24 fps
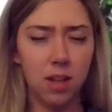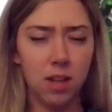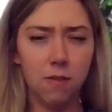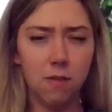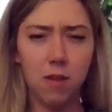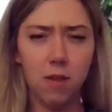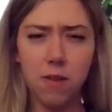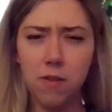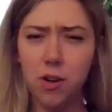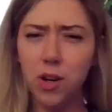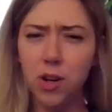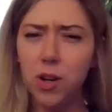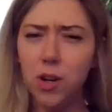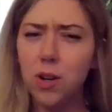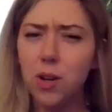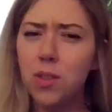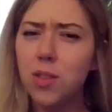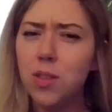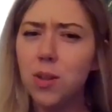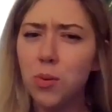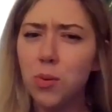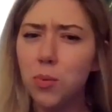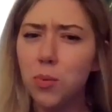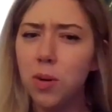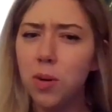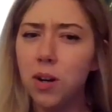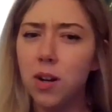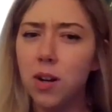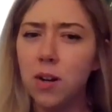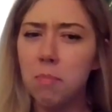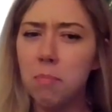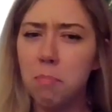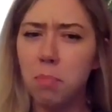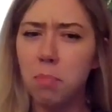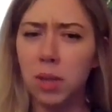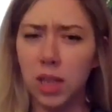Have you ever heard the
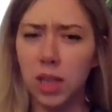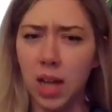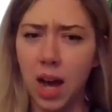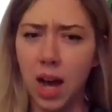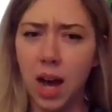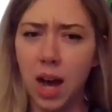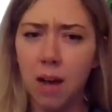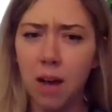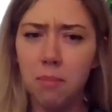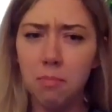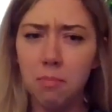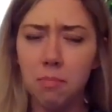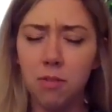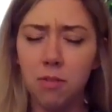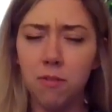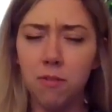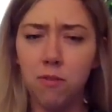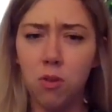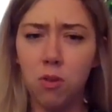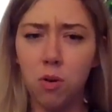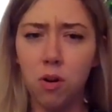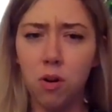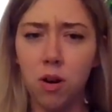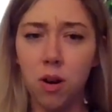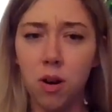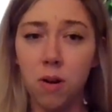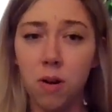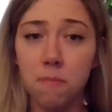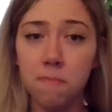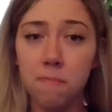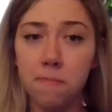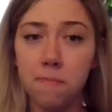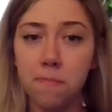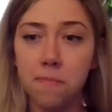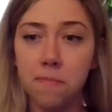word plot before?